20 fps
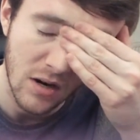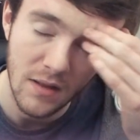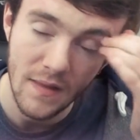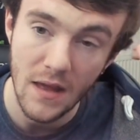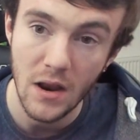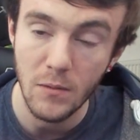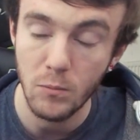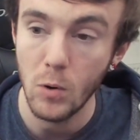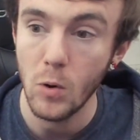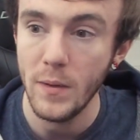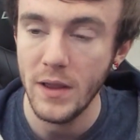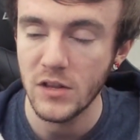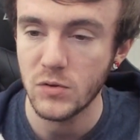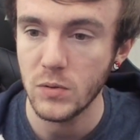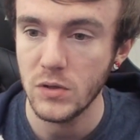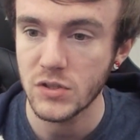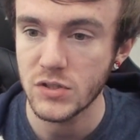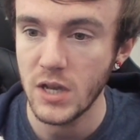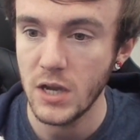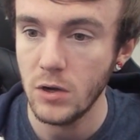there will be a
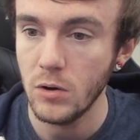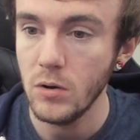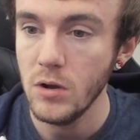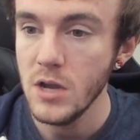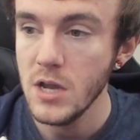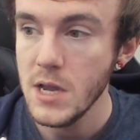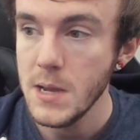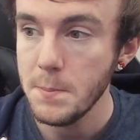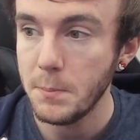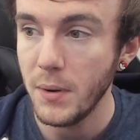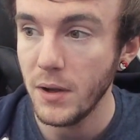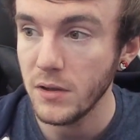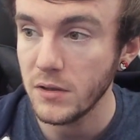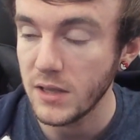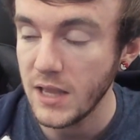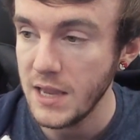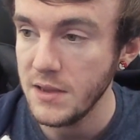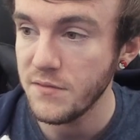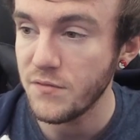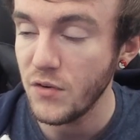Switch title, but
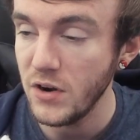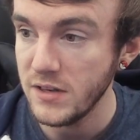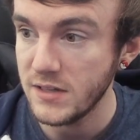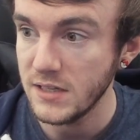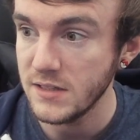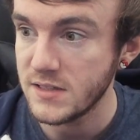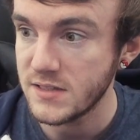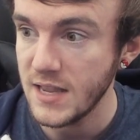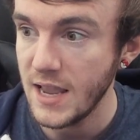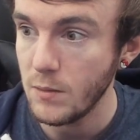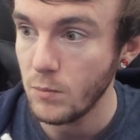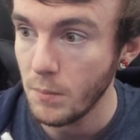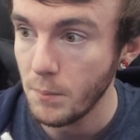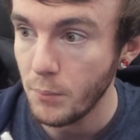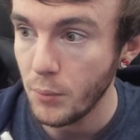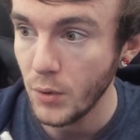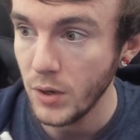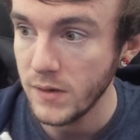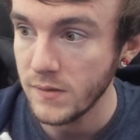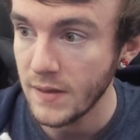Game Freak did say at one
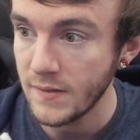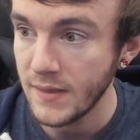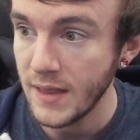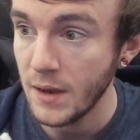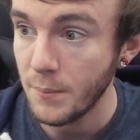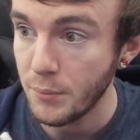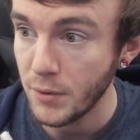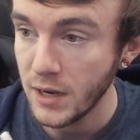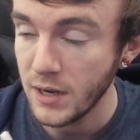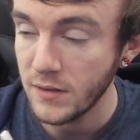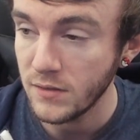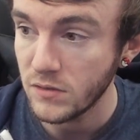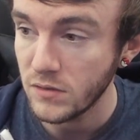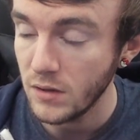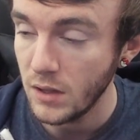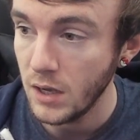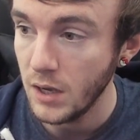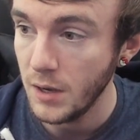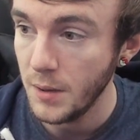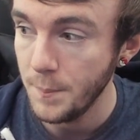point that they are bringing
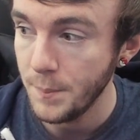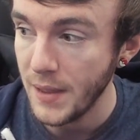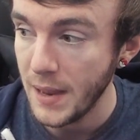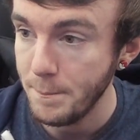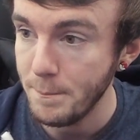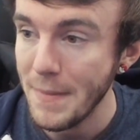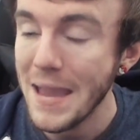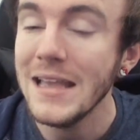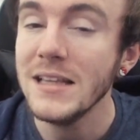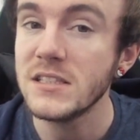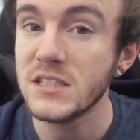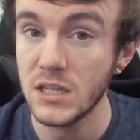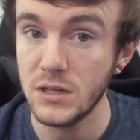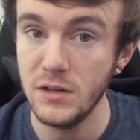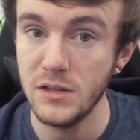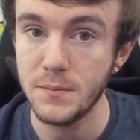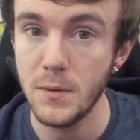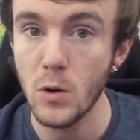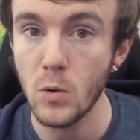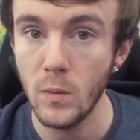a main
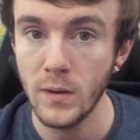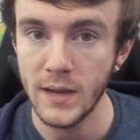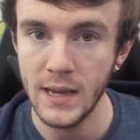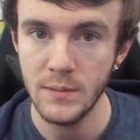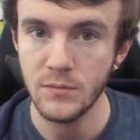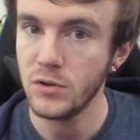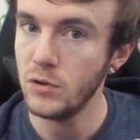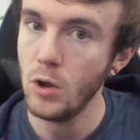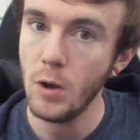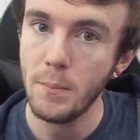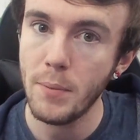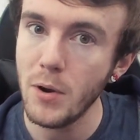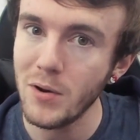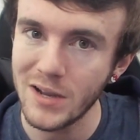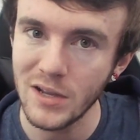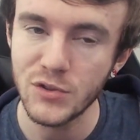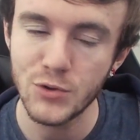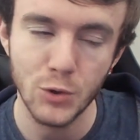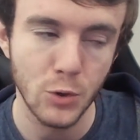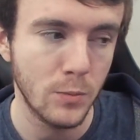series Pokemon game, so not
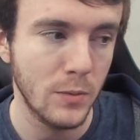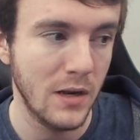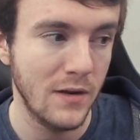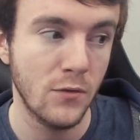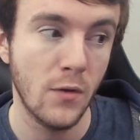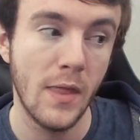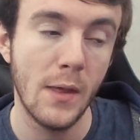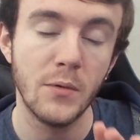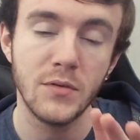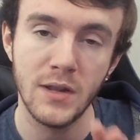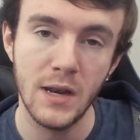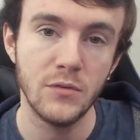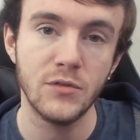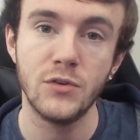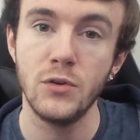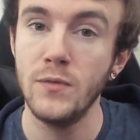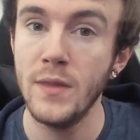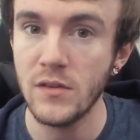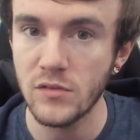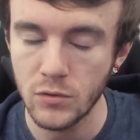Pokemon Tournament, even though that was announced
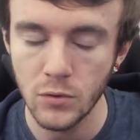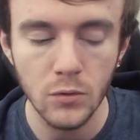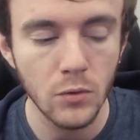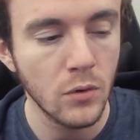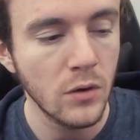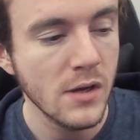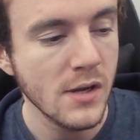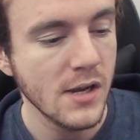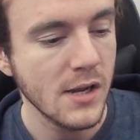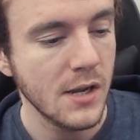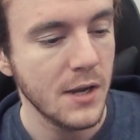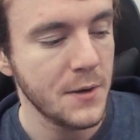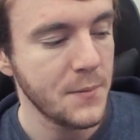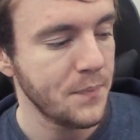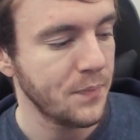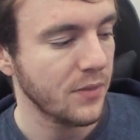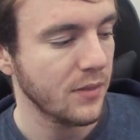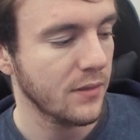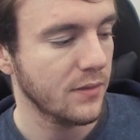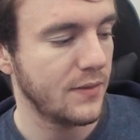too, and that's cool.
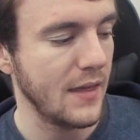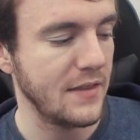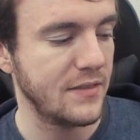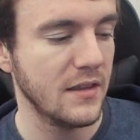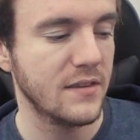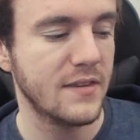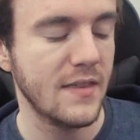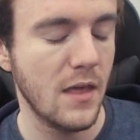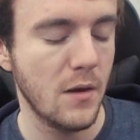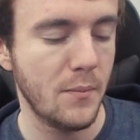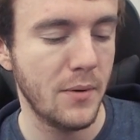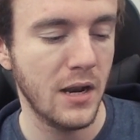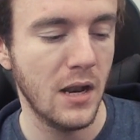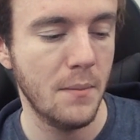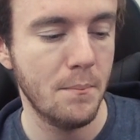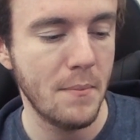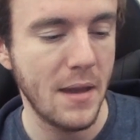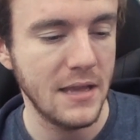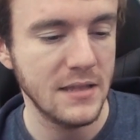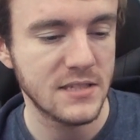They did say they're bringing a
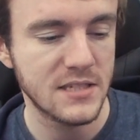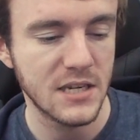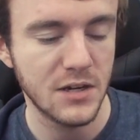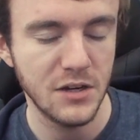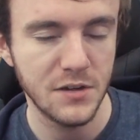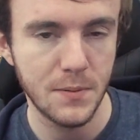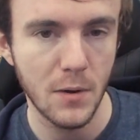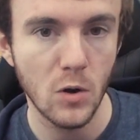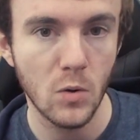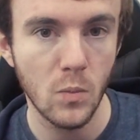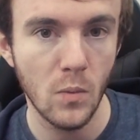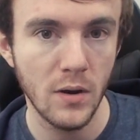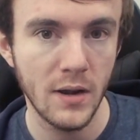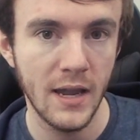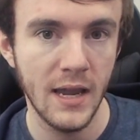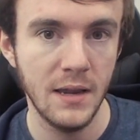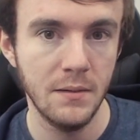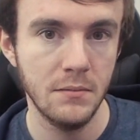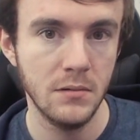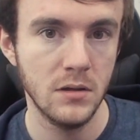main series Pokemon
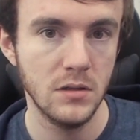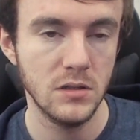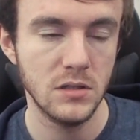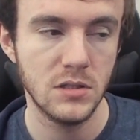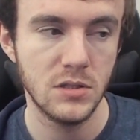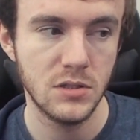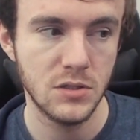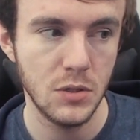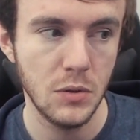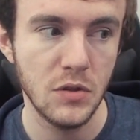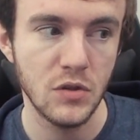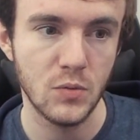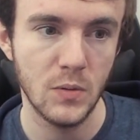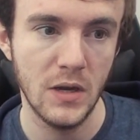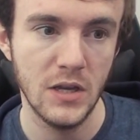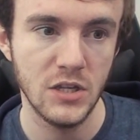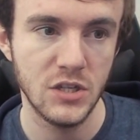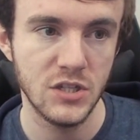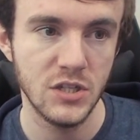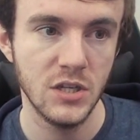game to the
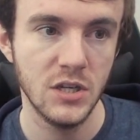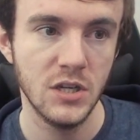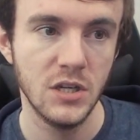Switch.